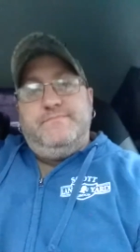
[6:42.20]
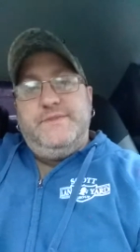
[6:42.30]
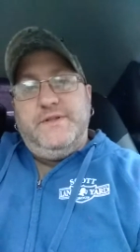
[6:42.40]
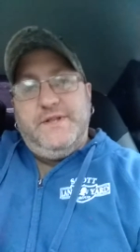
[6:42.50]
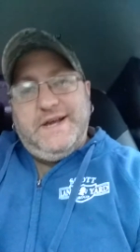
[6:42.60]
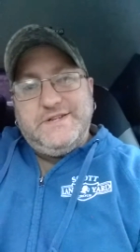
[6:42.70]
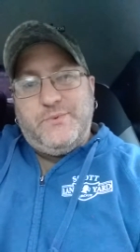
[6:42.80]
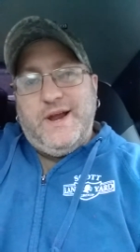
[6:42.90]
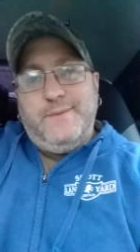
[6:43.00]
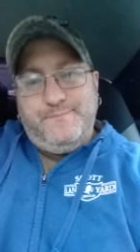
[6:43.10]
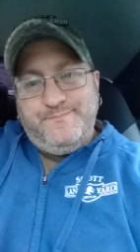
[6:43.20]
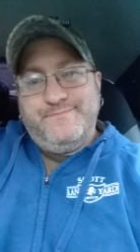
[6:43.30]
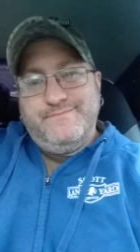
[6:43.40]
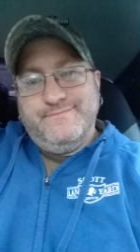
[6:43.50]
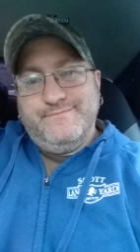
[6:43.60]
Till the next rant.
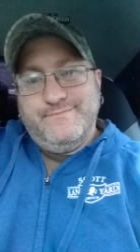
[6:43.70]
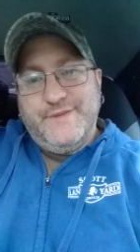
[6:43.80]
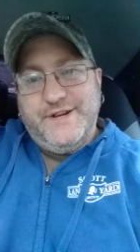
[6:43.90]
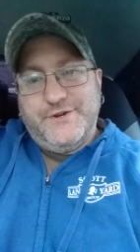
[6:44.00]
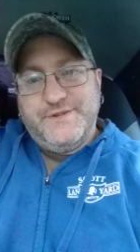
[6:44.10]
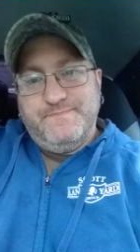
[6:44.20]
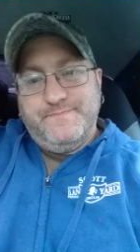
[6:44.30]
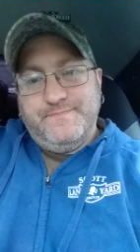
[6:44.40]
Laters.